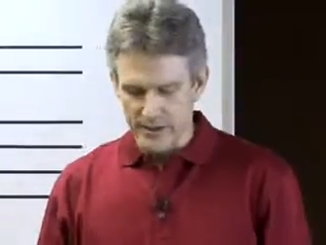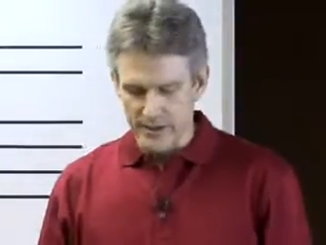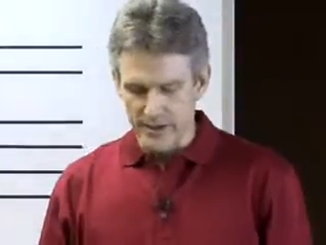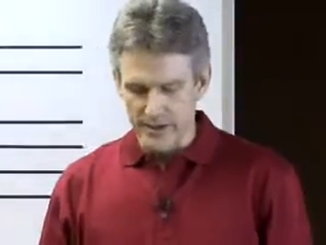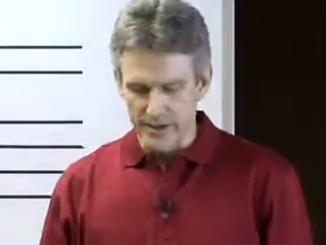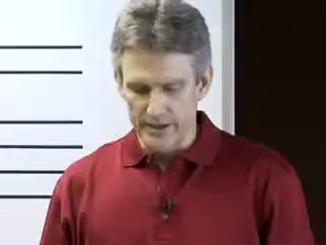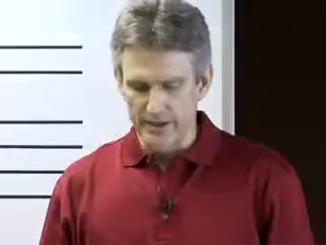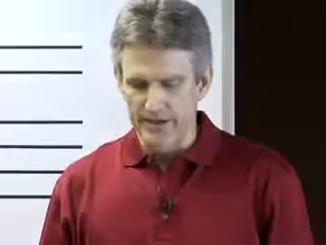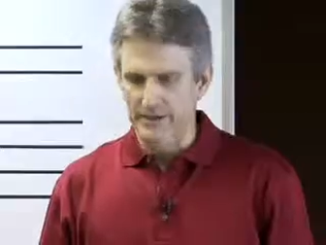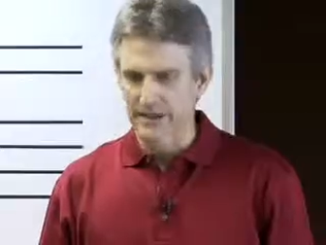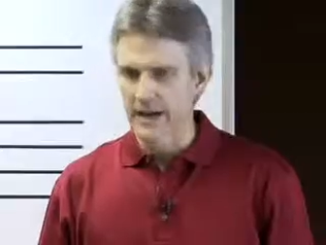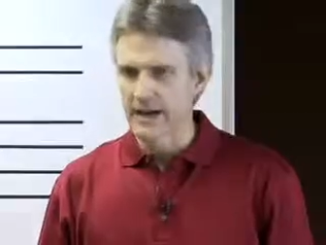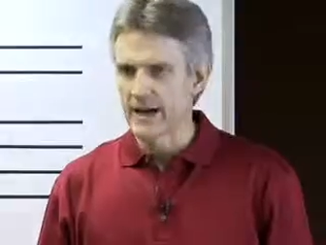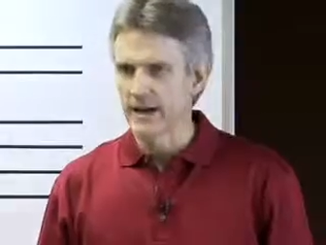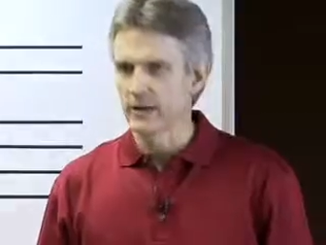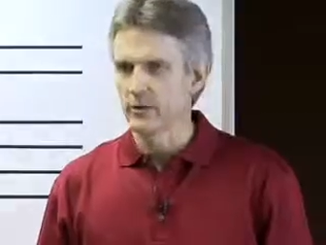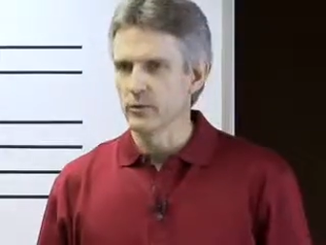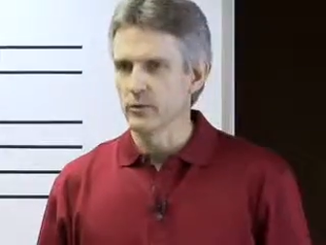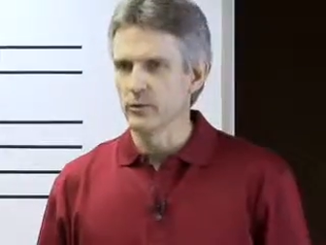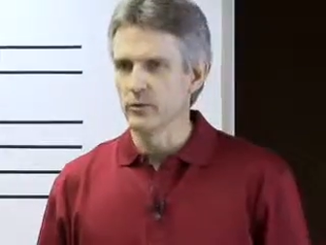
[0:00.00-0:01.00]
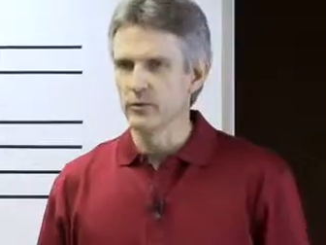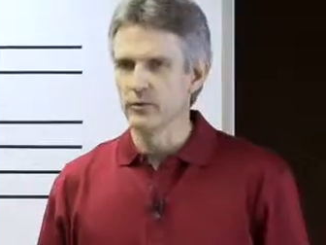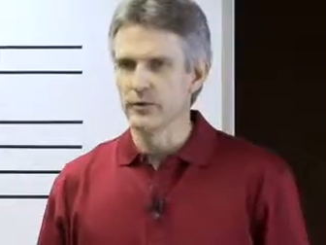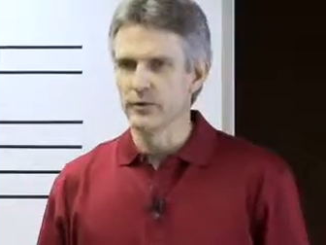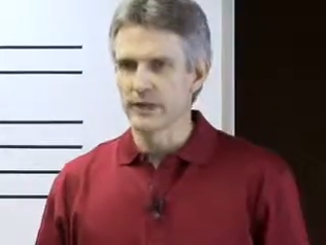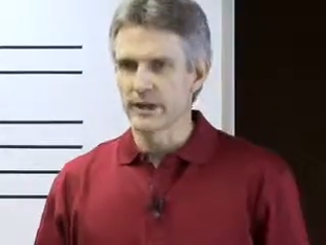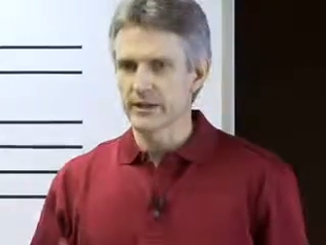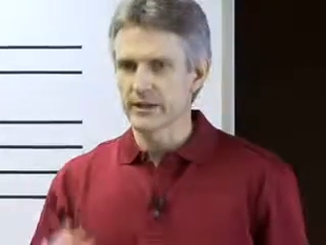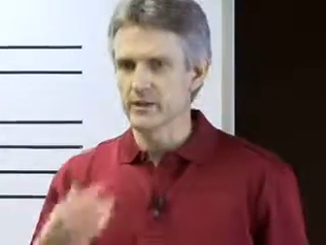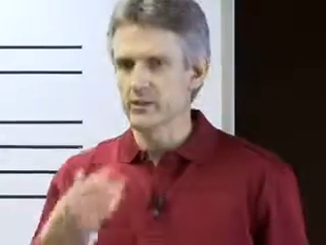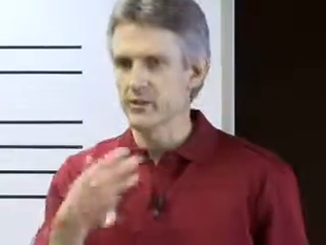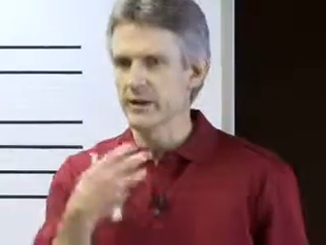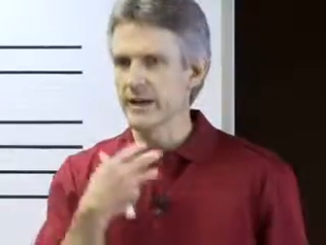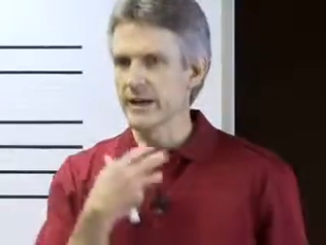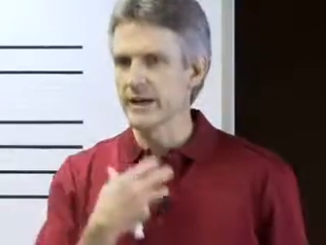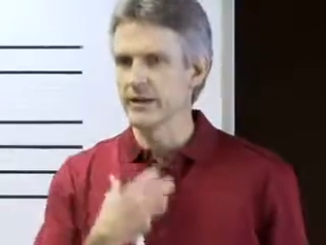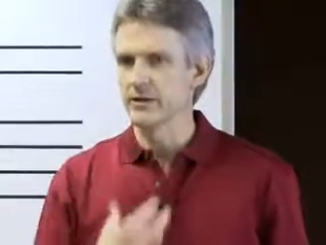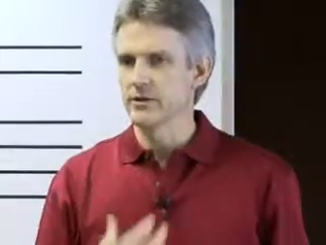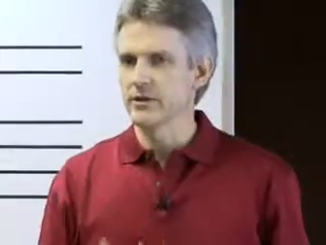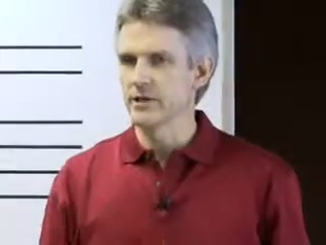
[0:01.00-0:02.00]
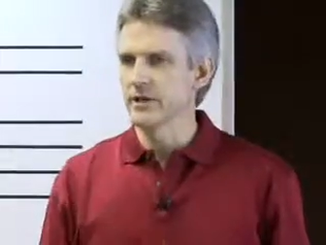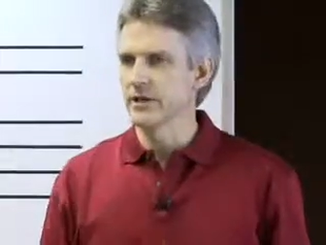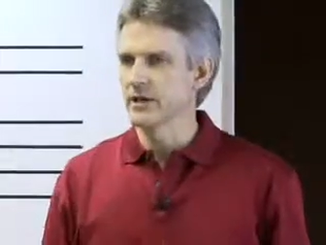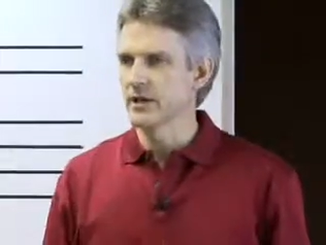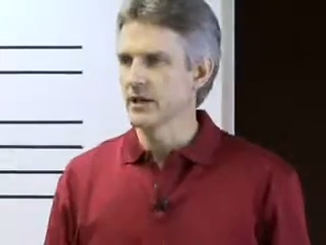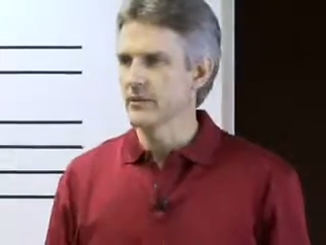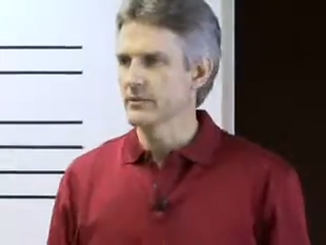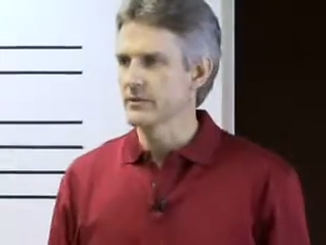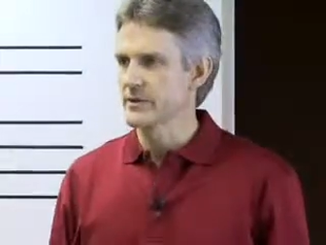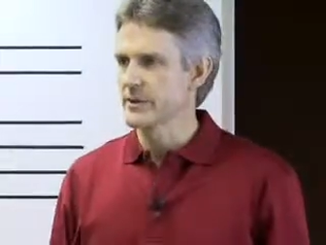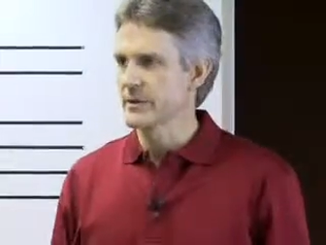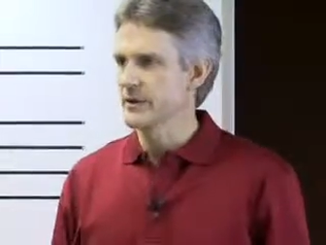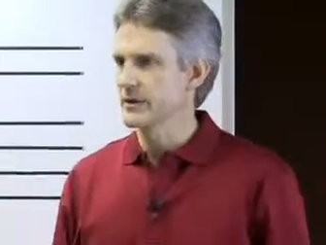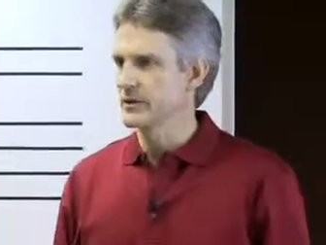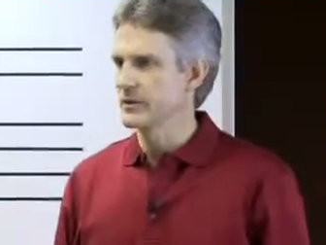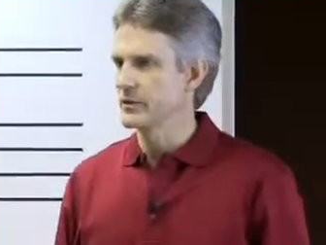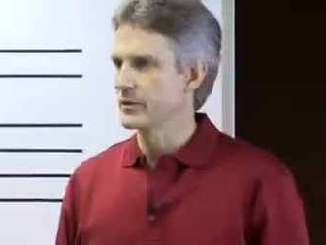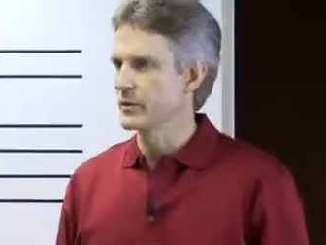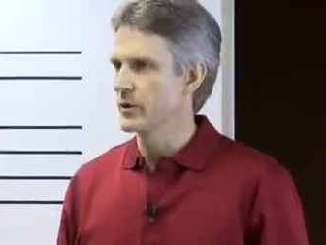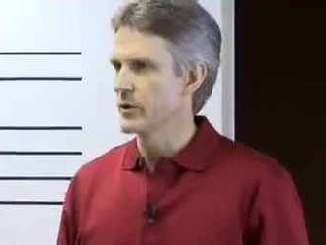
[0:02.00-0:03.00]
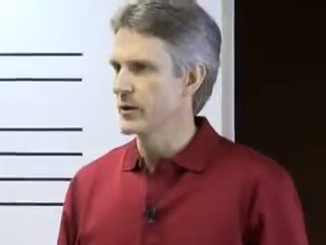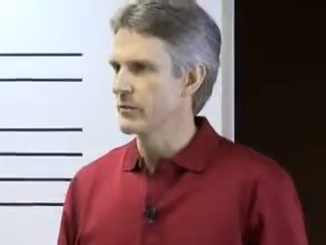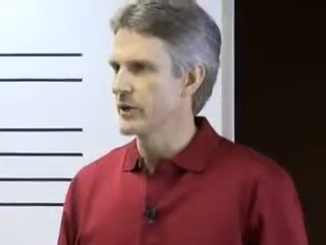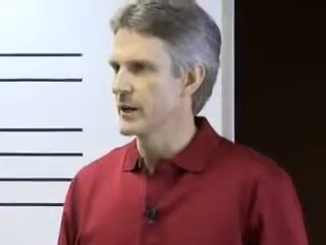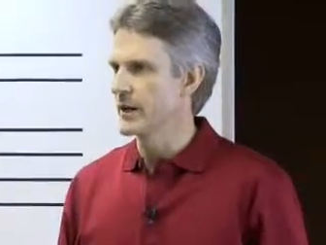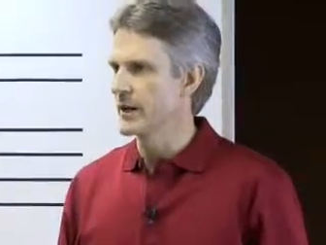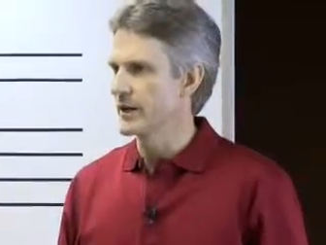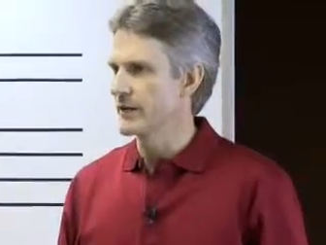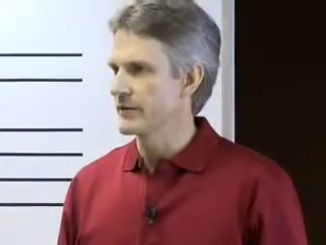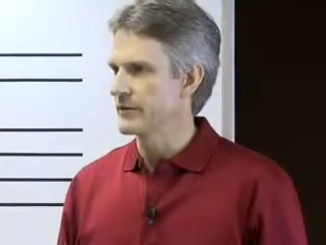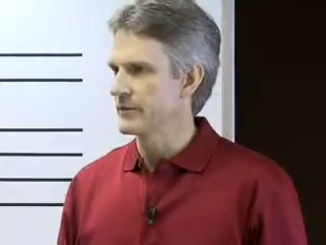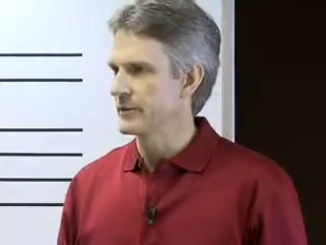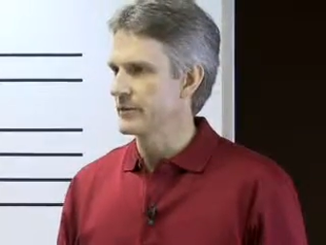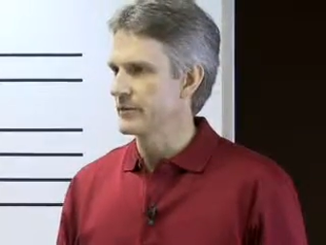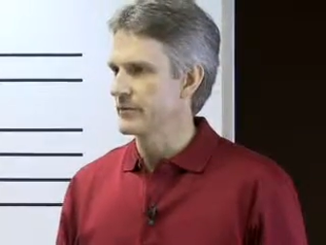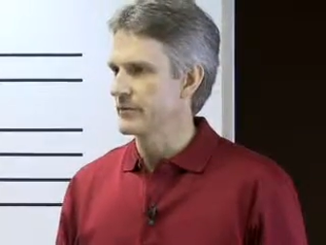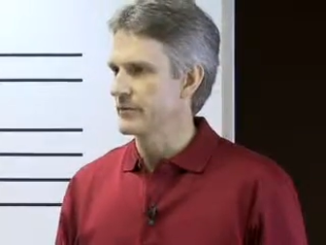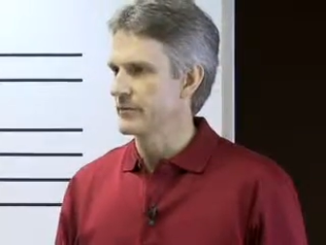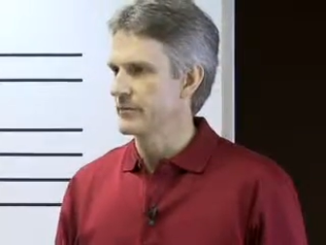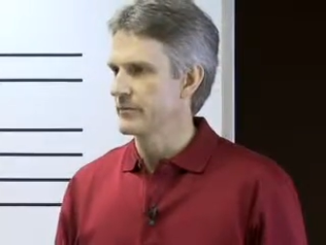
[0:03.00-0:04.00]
is that that's where energy comes into our body from.